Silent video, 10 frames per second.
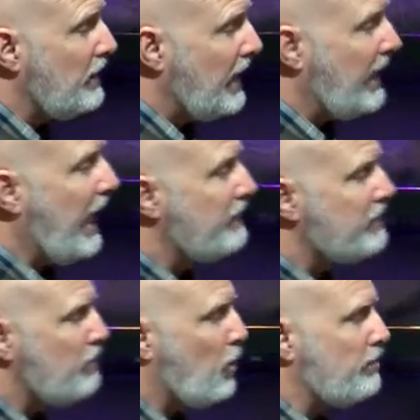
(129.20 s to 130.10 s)
and have
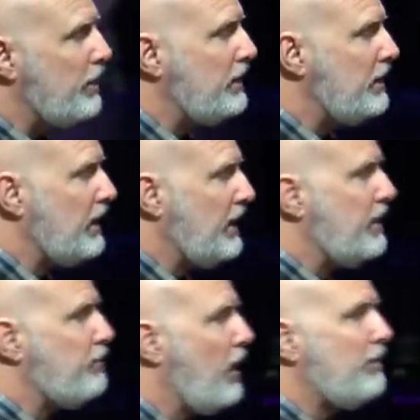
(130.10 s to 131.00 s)
it more abundantly.
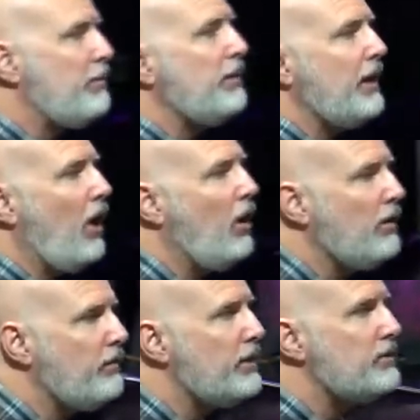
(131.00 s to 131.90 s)
And probably
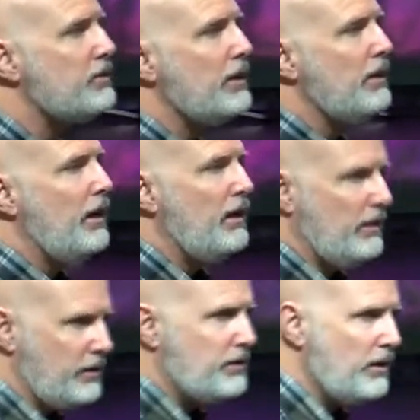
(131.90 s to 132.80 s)
all of us,
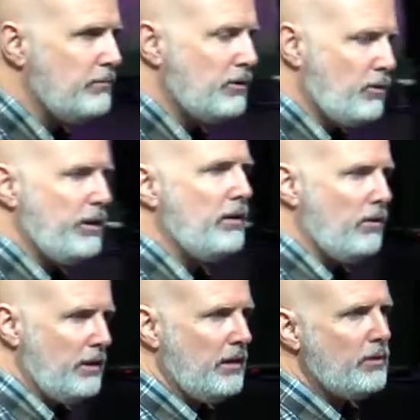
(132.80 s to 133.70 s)
uh, to some degree
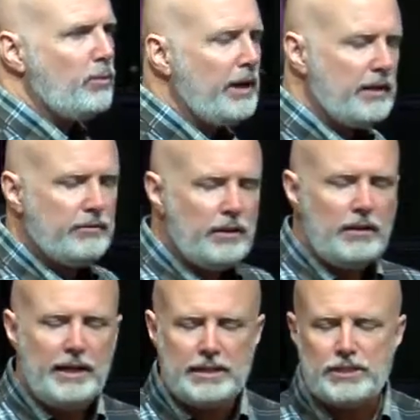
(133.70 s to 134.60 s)
or another, we have
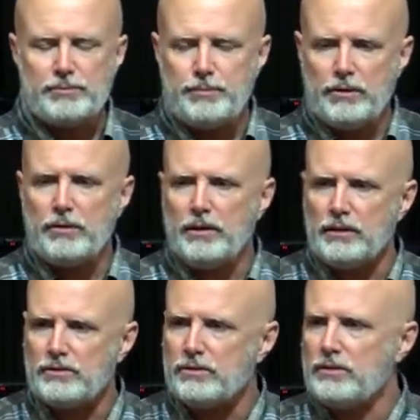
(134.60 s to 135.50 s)

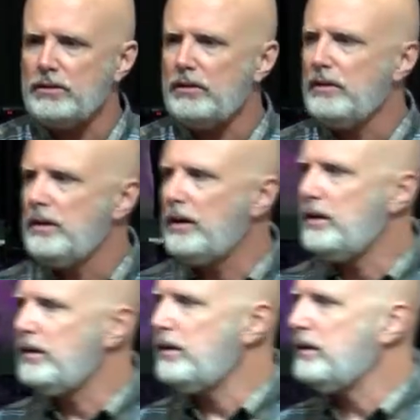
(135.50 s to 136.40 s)
experienced uh,
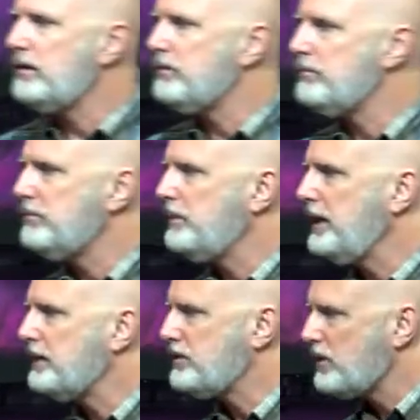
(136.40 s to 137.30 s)
um,
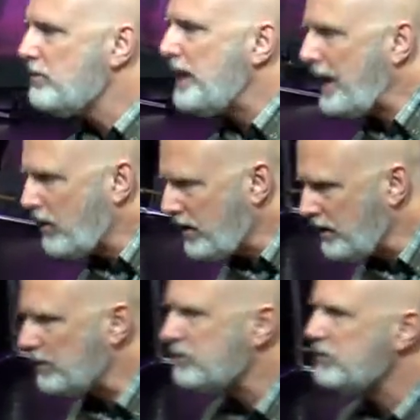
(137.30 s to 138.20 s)
in some
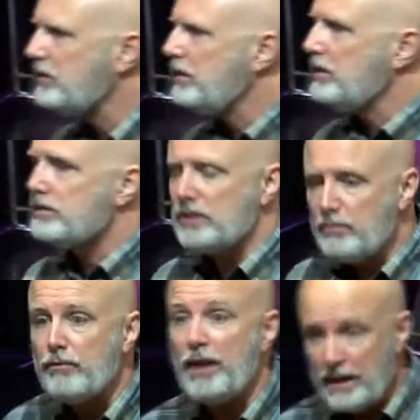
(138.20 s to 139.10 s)
areas
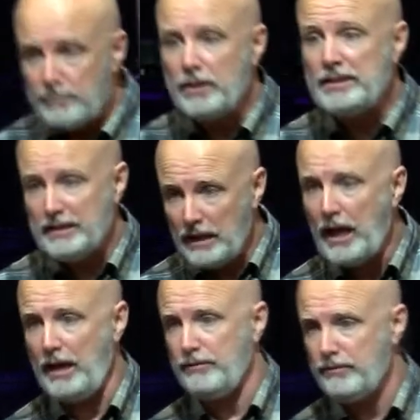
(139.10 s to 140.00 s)
some of that abundant
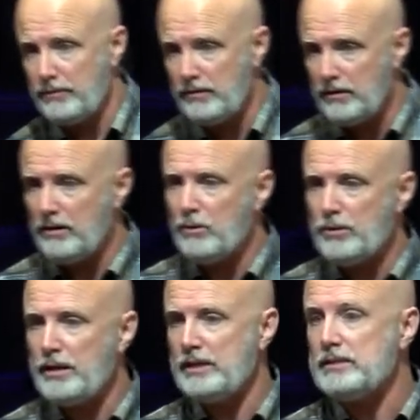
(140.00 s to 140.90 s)
life. You know,
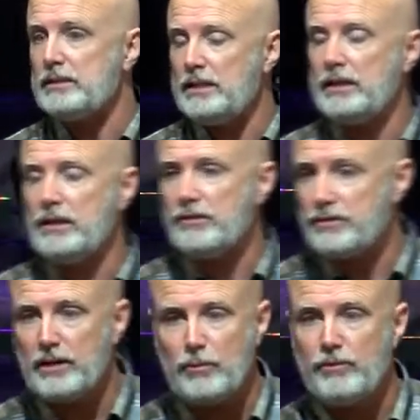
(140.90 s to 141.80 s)
we're not sitting here
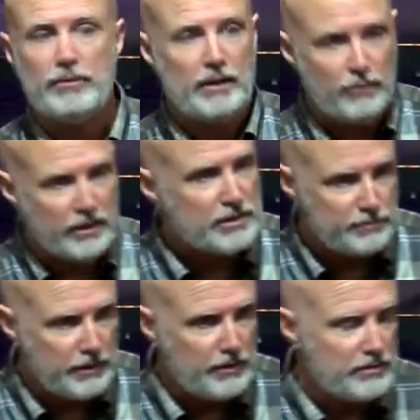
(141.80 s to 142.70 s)
saying we've never
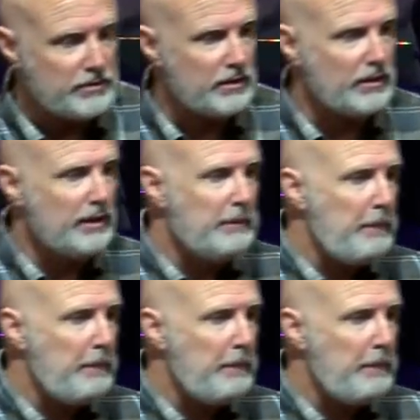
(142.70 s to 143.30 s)
experienced it,